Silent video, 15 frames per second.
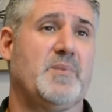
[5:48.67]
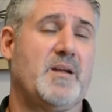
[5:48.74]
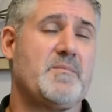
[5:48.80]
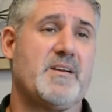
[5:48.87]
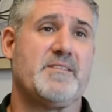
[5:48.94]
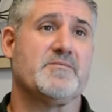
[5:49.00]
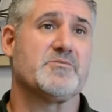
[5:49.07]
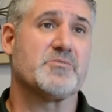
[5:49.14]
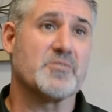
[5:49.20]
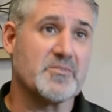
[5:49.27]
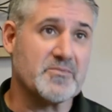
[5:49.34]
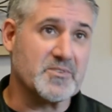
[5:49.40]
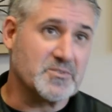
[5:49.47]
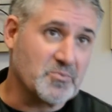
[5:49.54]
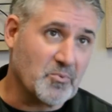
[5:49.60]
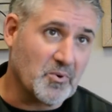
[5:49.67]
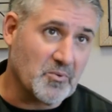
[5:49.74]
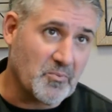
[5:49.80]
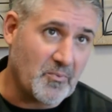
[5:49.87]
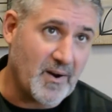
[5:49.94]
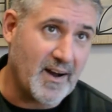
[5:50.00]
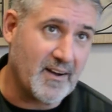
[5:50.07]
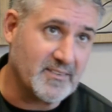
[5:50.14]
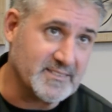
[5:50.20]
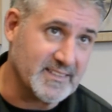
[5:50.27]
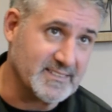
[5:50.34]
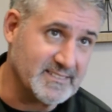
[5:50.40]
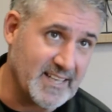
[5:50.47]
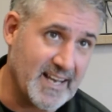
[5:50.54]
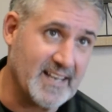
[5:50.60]
But I'm not even sure if it's worthwhile
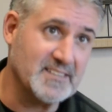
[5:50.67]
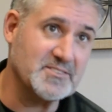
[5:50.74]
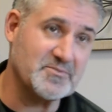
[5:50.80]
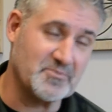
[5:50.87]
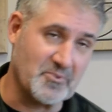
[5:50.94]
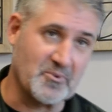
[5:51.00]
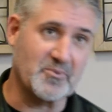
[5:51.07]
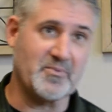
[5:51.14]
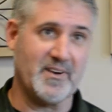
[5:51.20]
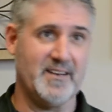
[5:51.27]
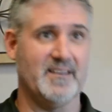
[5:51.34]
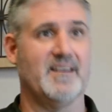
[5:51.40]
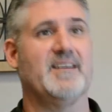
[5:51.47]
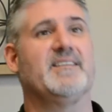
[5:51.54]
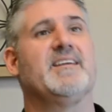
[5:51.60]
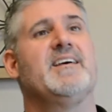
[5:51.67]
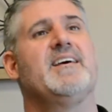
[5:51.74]
to test for radon